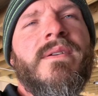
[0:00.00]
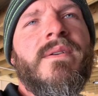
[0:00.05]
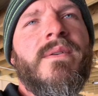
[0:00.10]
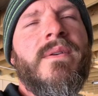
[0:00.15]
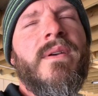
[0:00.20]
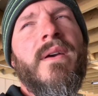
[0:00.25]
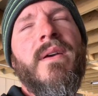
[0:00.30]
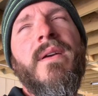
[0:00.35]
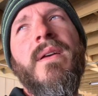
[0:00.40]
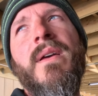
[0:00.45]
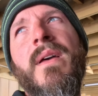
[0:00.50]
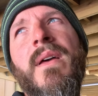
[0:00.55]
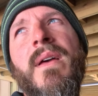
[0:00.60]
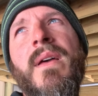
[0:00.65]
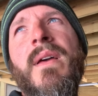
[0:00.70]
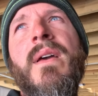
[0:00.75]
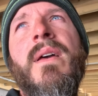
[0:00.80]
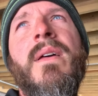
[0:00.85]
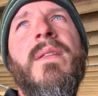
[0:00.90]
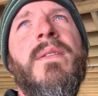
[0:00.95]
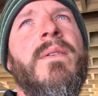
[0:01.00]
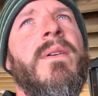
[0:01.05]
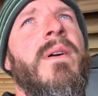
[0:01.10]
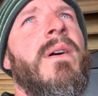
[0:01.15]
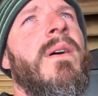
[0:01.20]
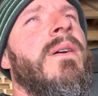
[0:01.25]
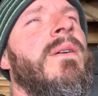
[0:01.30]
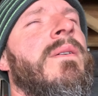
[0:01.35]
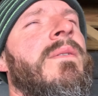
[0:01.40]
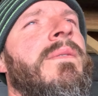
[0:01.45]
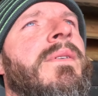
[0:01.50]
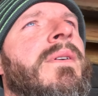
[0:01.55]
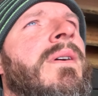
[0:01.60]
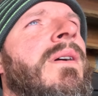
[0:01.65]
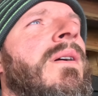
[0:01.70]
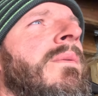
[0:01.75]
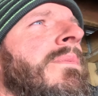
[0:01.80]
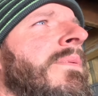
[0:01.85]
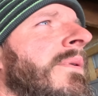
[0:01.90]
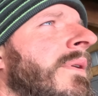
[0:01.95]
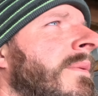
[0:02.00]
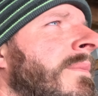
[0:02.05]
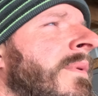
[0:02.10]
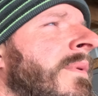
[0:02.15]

okay? They're all pretty